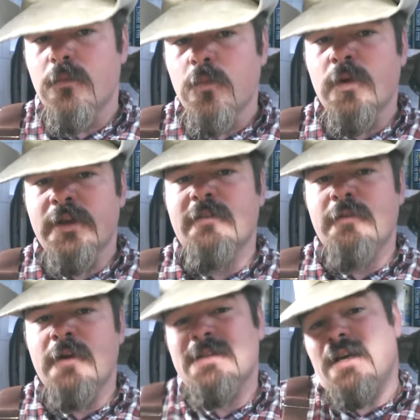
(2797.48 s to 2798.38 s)
really good
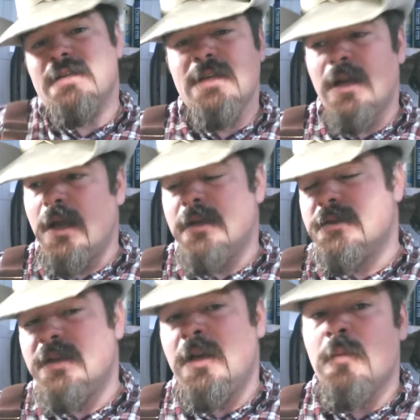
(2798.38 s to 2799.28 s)
friends. Like I said, I hadn't
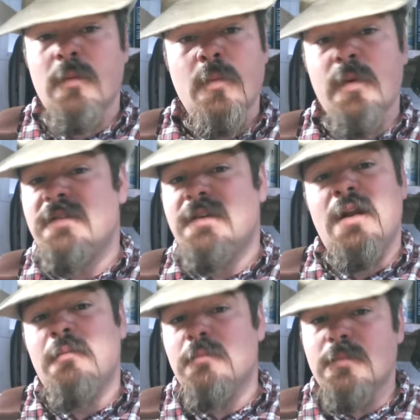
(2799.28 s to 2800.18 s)
seen him when we sat
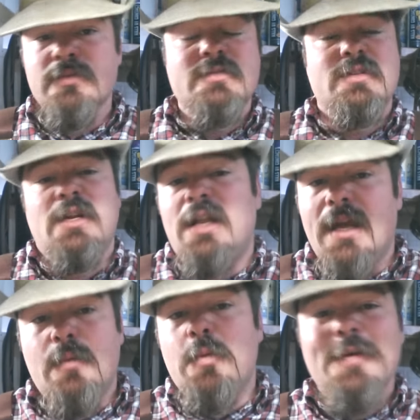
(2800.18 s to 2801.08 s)
down and bullshitted.
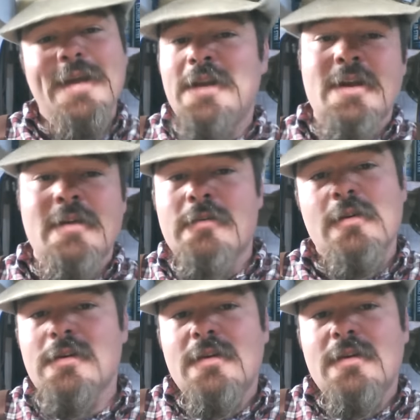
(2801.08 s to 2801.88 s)
Like we ain't never